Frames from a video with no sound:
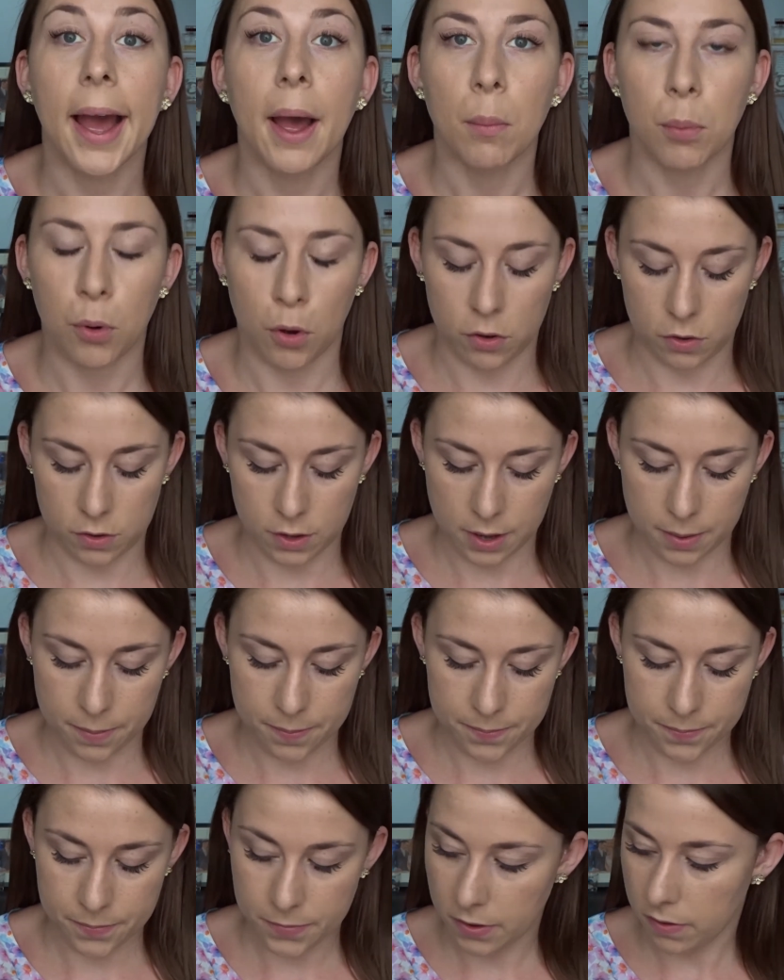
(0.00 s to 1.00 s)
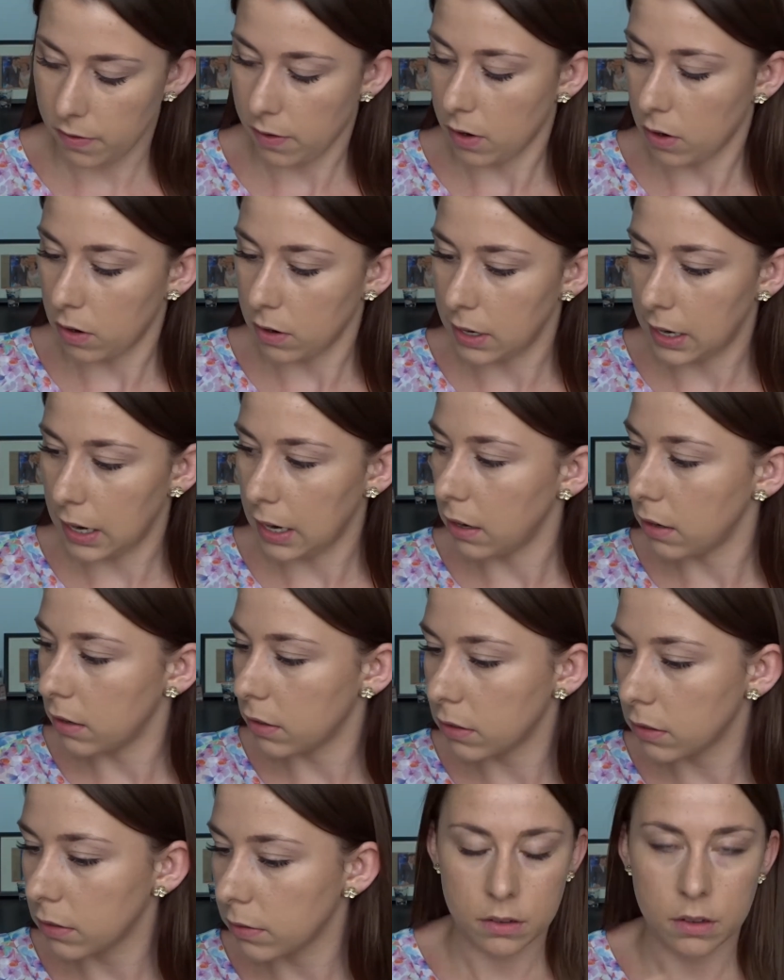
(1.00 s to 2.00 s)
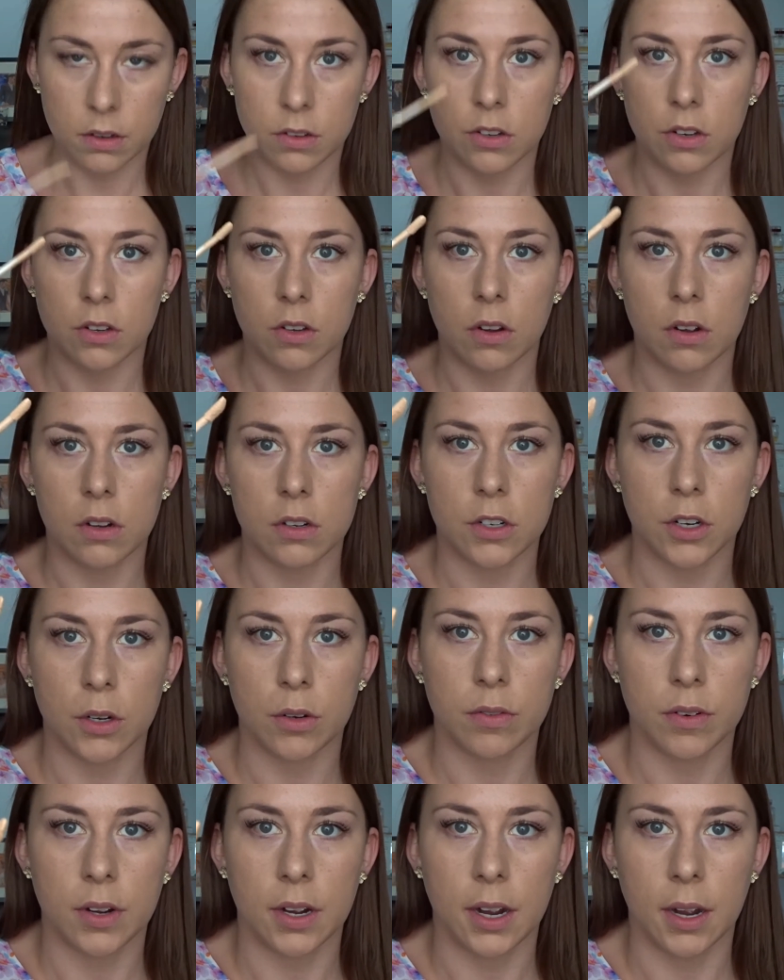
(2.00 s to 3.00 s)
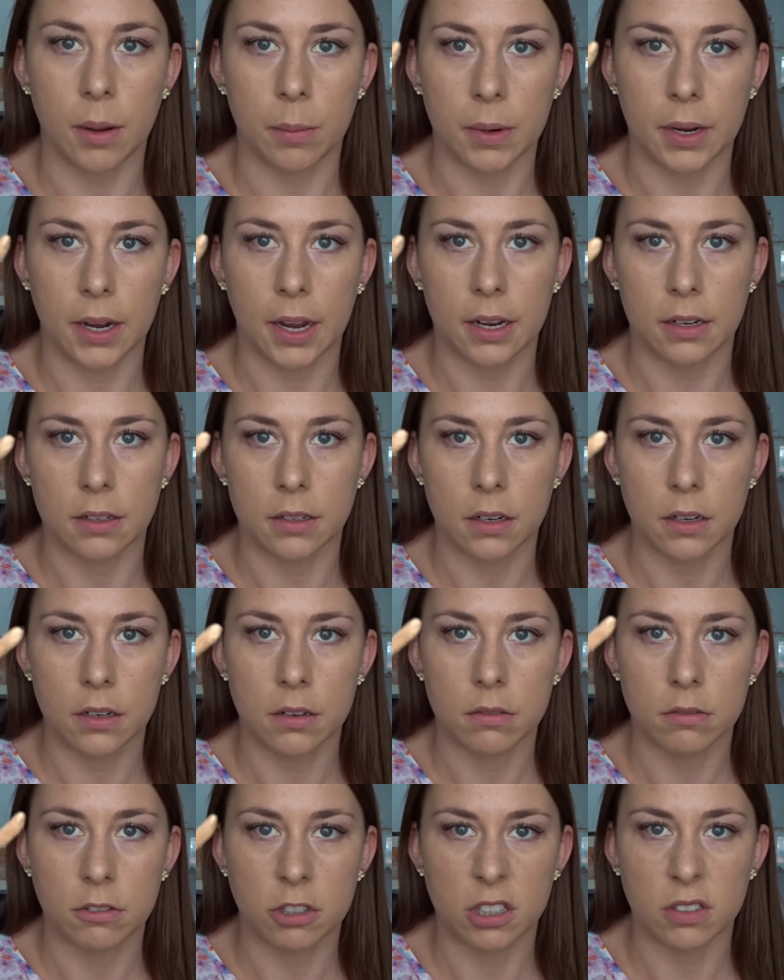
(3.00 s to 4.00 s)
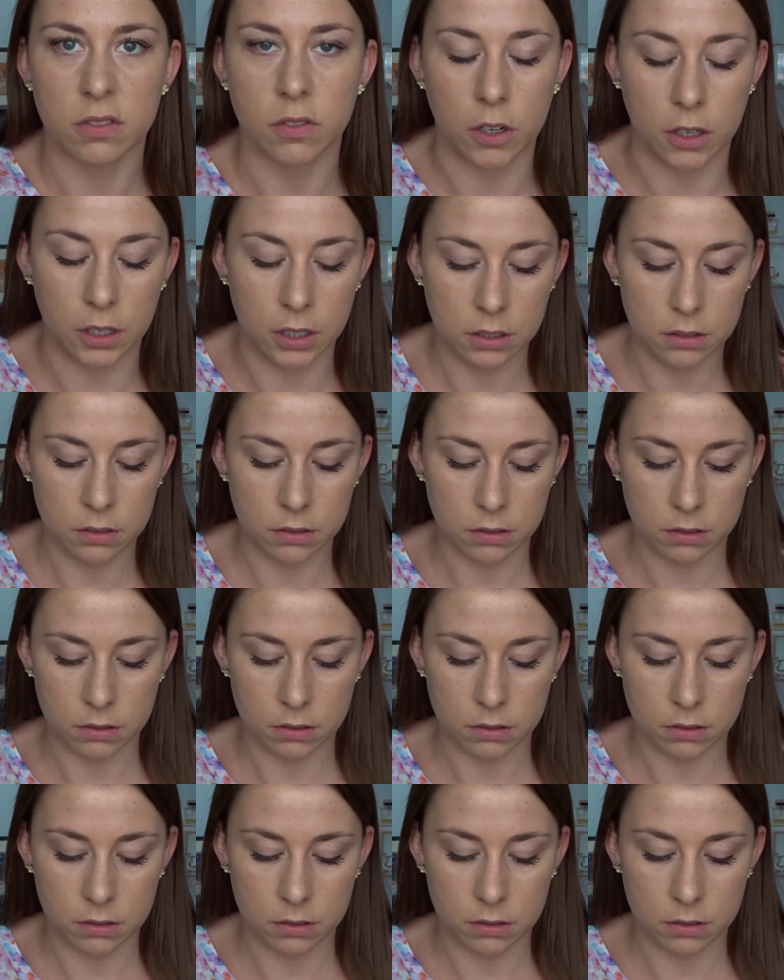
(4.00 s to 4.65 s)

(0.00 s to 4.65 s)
bronzer, if I've got any. So it's just got a doe foot applicator, which is fine.